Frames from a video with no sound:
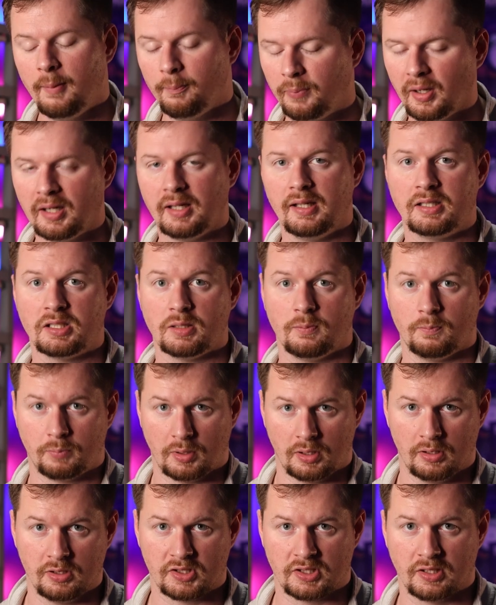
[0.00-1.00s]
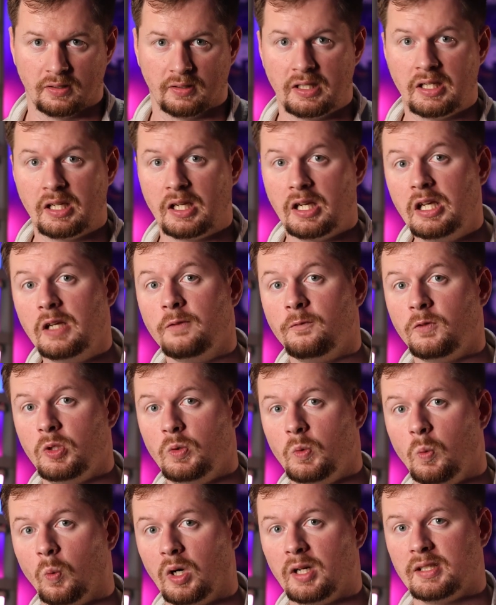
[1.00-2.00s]
But personally, if
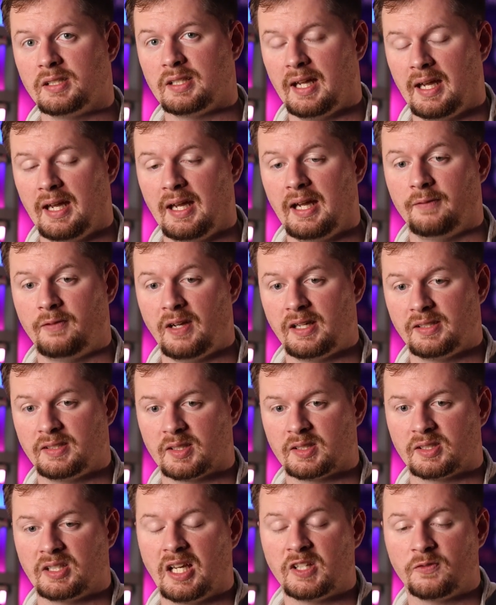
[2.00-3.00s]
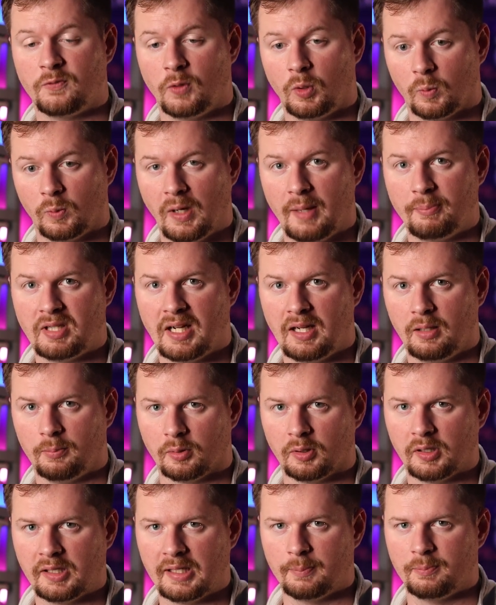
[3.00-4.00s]
you want to have a successful reptile
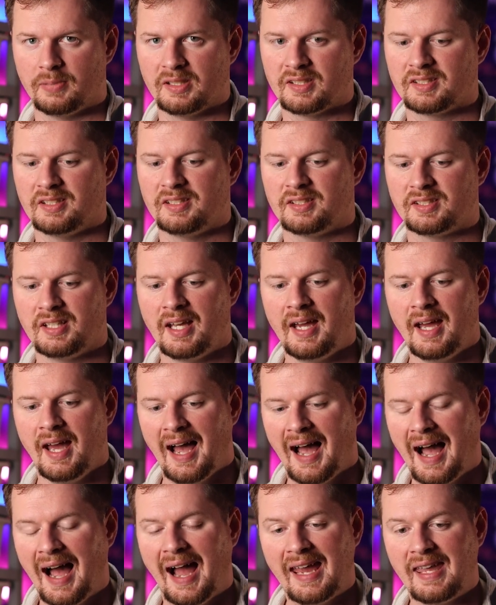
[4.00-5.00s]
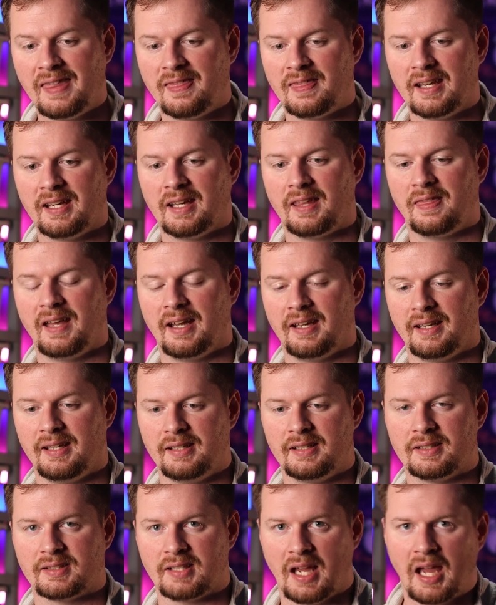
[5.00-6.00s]
breeding business, I think that
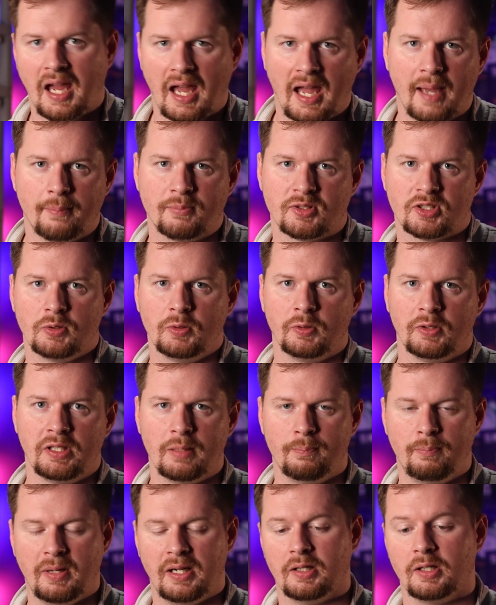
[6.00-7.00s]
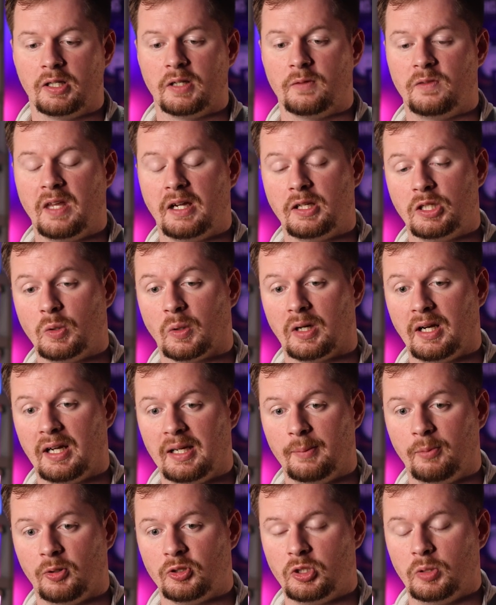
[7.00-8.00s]
it is absolutely imperative that you are able